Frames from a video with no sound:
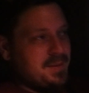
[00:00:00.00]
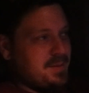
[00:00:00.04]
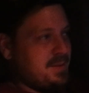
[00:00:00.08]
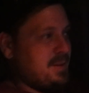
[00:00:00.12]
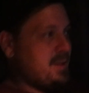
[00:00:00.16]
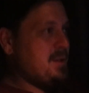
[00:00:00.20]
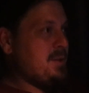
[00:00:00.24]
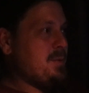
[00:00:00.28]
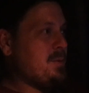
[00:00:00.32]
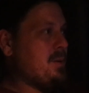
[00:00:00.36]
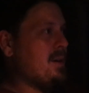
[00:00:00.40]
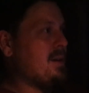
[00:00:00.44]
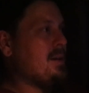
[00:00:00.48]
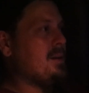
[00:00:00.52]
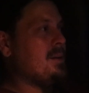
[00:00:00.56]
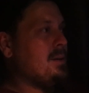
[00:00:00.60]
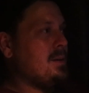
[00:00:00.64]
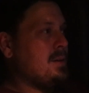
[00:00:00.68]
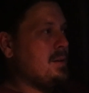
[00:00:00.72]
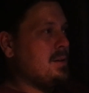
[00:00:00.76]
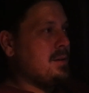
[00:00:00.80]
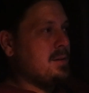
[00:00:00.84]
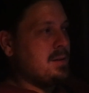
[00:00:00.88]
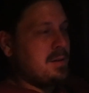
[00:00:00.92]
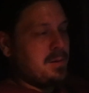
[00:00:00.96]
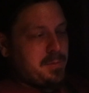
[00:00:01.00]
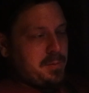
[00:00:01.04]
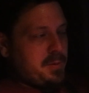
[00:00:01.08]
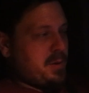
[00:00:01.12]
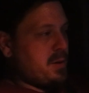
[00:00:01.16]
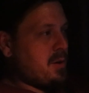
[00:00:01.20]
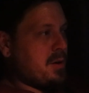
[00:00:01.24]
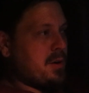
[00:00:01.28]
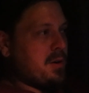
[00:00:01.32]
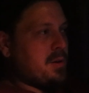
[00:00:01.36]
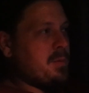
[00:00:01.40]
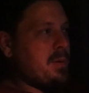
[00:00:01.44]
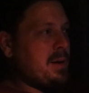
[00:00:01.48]
Anyway, we were
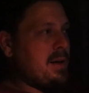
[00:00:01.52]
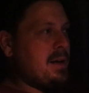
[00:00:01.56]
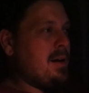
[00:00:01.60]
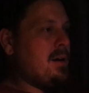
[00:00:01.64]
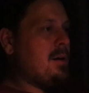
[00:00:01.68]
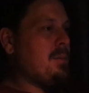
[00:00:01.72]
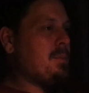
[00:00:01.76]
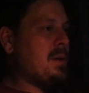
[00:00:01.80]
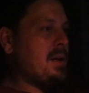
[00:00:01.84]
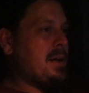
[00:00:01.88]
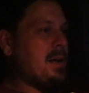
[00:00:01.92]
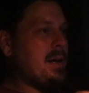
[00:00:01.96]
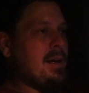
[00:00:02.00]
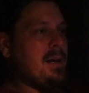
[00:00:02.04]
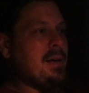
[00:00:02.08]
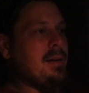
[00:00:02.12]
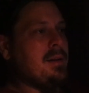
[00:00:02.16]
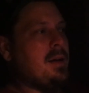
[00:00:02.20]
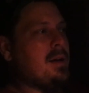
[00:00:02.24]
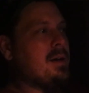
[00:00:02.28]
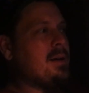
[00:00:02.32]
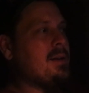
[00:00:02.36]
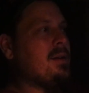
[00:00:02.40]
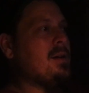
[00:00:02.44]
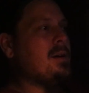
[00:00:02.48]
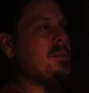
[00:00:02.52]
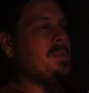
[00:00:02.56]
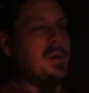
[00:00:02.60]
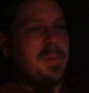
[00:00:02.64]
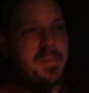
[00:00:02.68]
on our way out. I'm like, hey, lock it up.